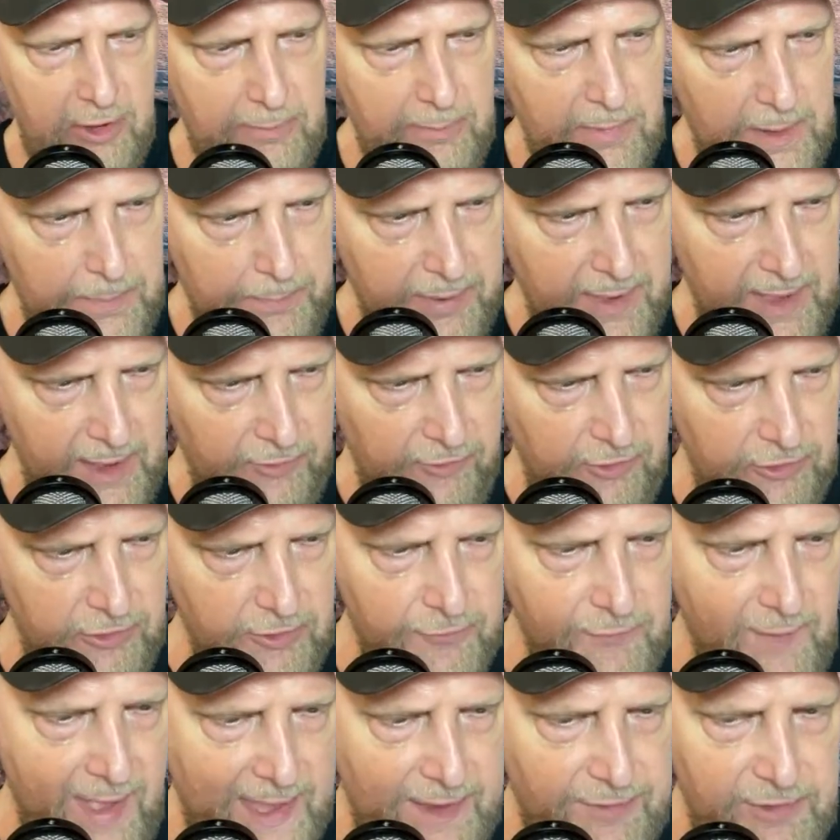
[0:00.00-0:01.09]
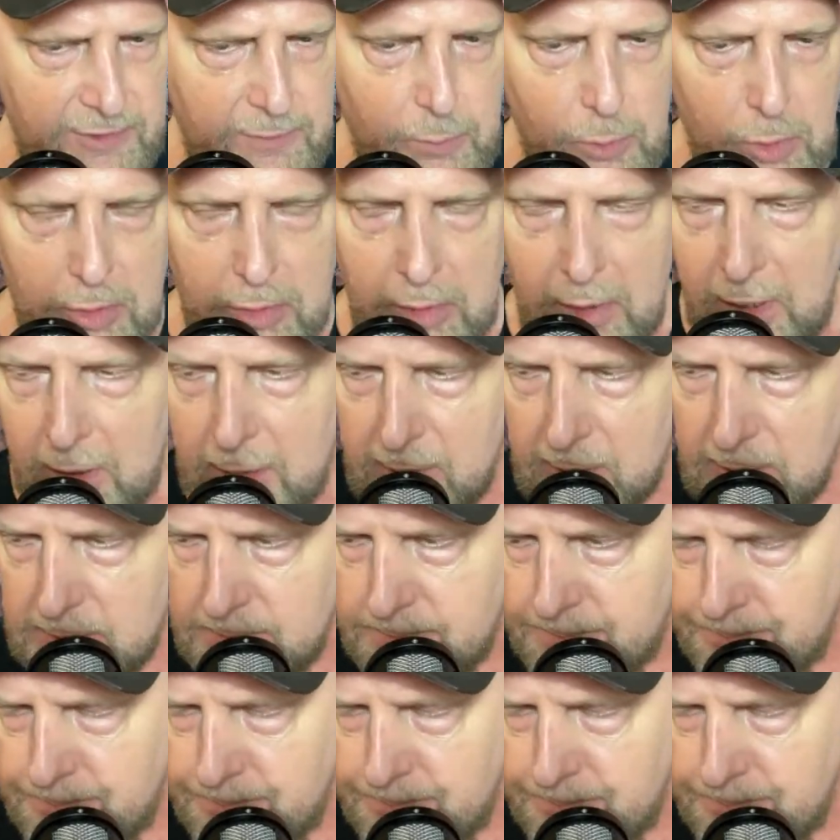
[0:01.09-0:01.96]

me pictures of Andy Warhol.